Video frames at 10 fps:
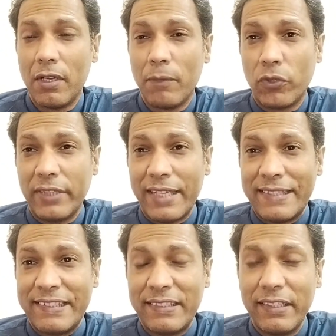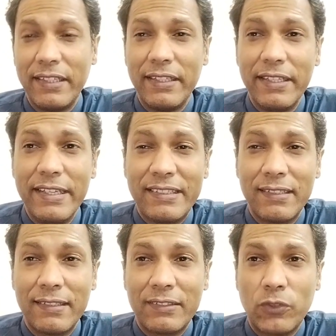Protests in
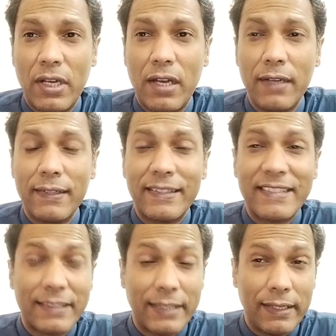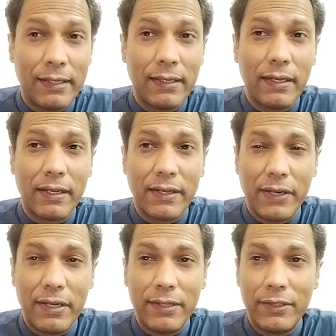eastern Sudan still
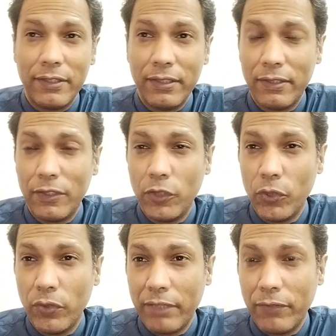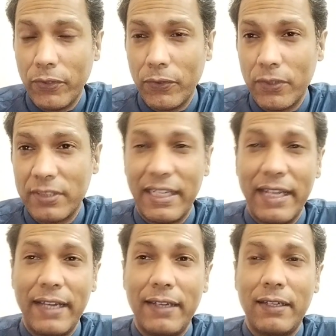continuing, viewers,
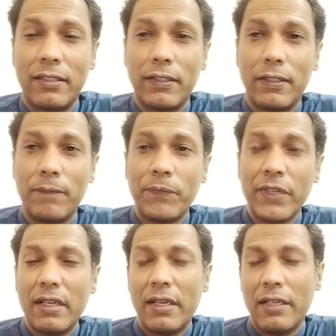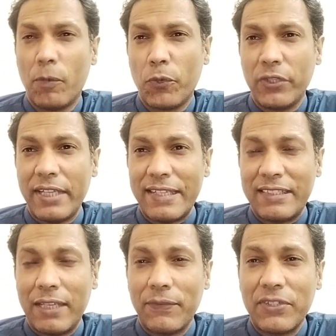and now
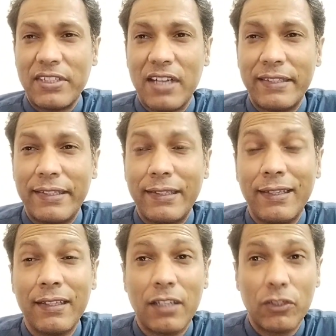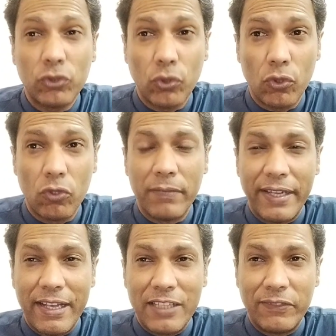protests have started in Khartoum
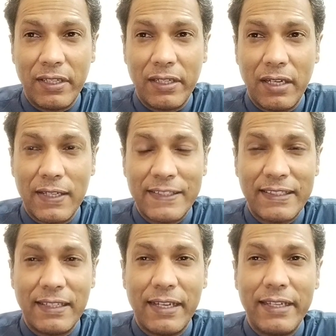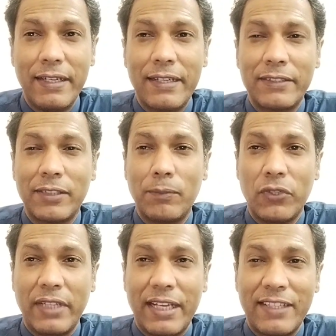as well. Last night, some
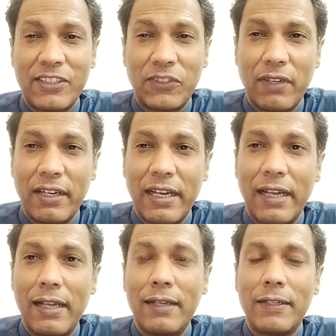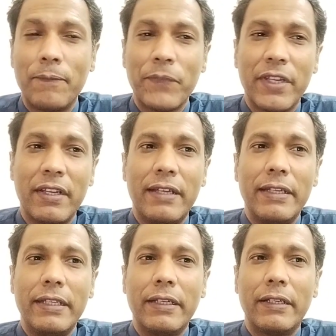protests were held
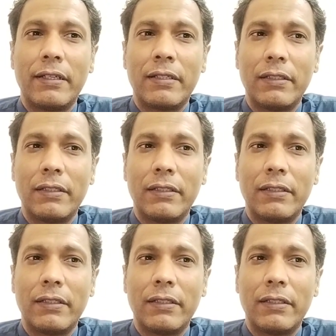near